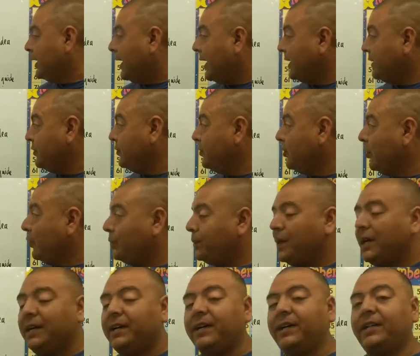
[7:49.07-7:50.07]
I do
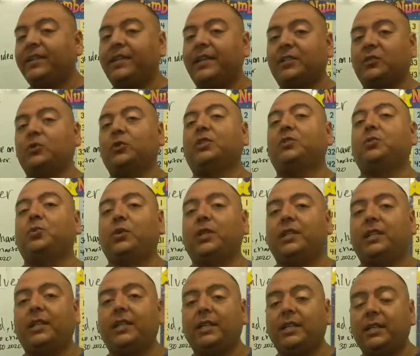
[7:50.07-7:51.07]
hope this was
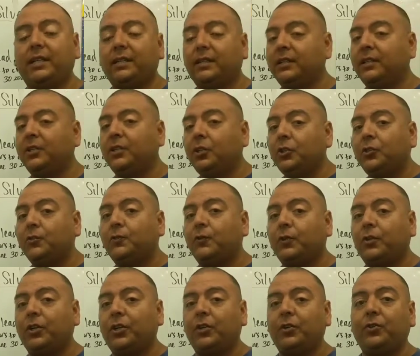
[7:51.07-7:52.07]
really
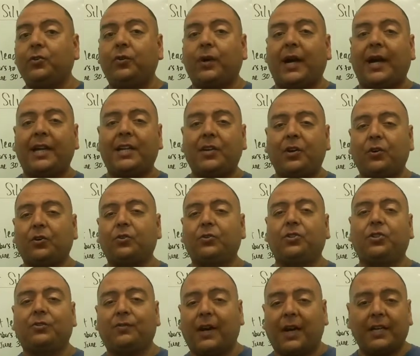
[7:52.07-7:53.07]
useful to you. I know
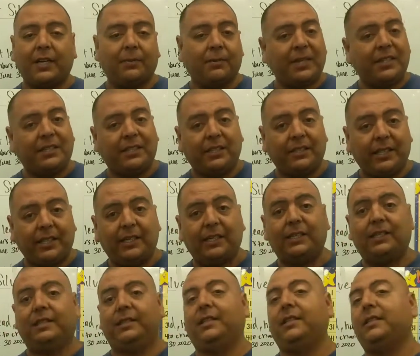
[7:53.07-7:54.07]
Giovanna mentioned
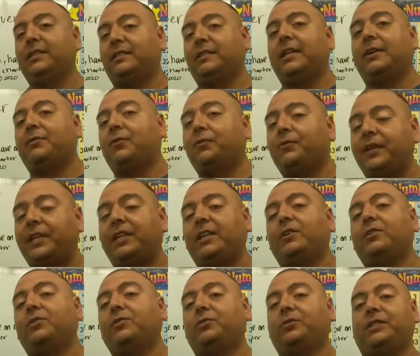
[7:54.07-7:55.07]
it in several
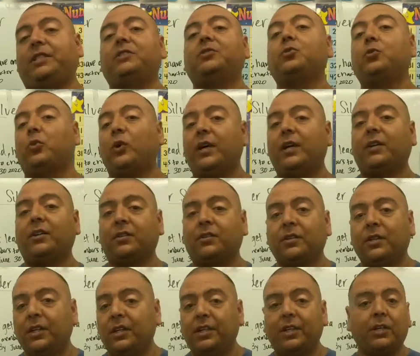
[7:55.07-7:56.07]
videos as well.
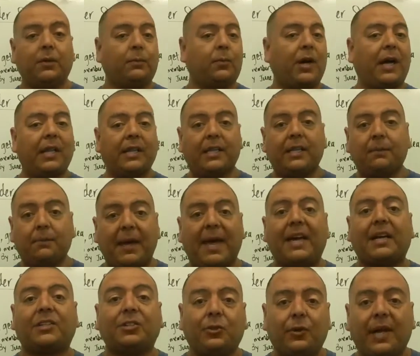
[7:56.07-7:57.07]
You could probably
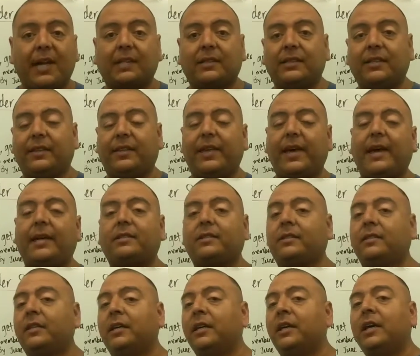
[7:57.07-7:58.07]
backtrack to
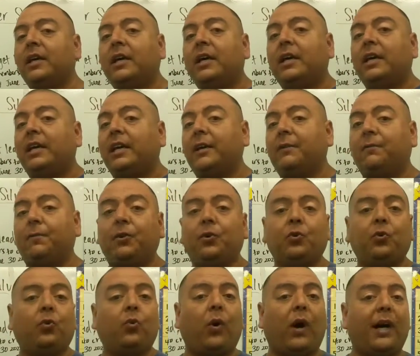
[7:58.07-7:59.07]
that. If
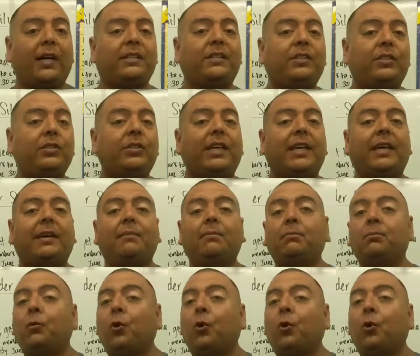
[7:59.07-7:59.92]
you want to get